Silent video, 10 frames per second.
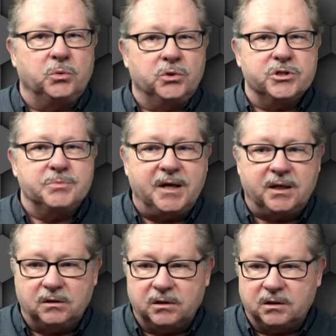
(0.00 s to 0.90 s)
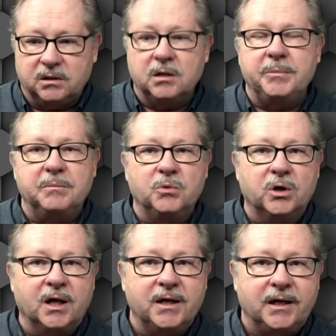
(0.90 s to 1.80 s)
the words, make it look a little bit
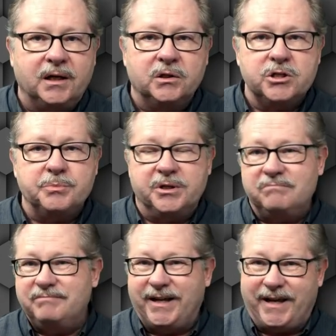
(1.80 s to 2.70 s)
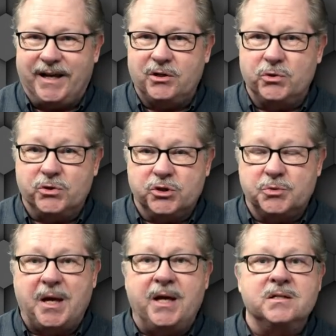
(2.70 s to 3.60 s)
more like English, but you can't use a
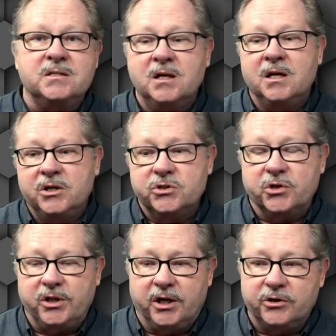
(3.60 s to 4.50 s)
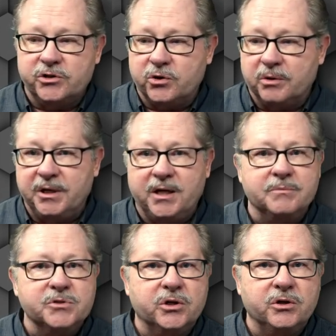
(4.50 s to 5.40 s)
space. So the underscore
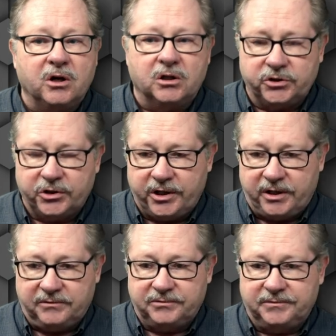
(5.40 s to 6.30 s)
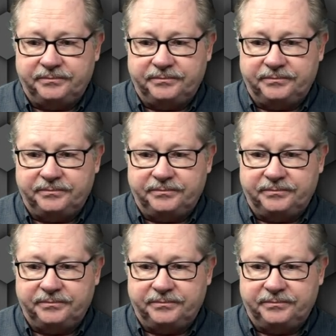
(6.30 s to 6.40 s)
becomes a good alternative.